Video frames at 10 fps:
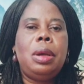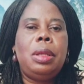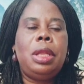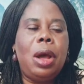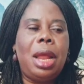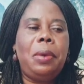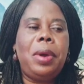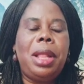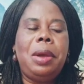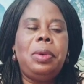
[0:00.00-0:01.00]
The only
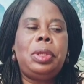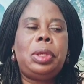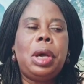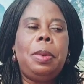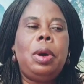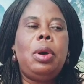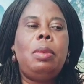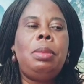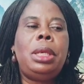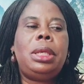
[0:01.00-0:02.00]
way they will stop
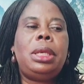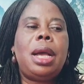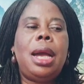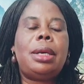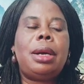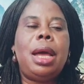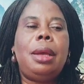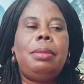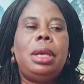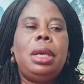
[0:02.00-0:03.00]
committing that
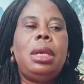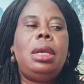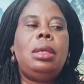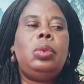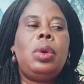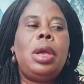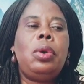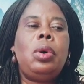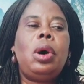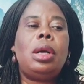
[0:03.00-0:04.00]
crime is when
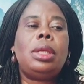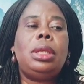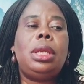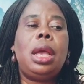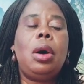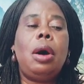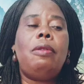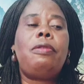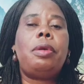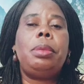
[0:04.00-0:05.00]
you cut them
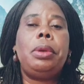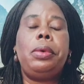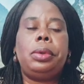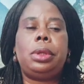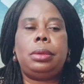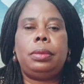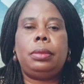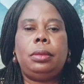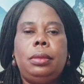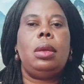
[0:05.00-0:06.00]
off from the root.
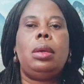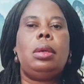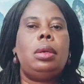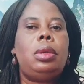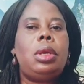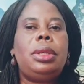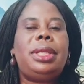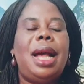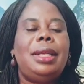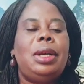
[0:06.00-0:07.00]
Not
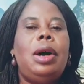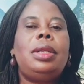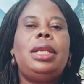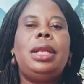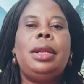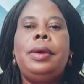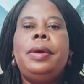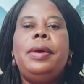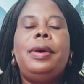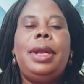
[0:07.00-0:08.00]
start cutting
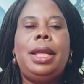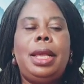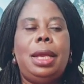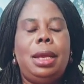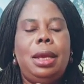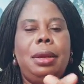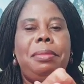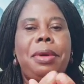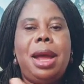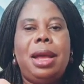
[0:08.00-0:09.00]
only the
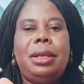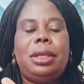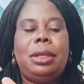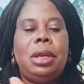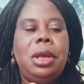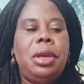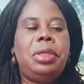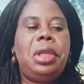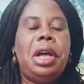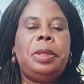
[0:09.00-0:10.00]
branch.
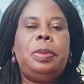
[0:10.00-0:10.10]
Those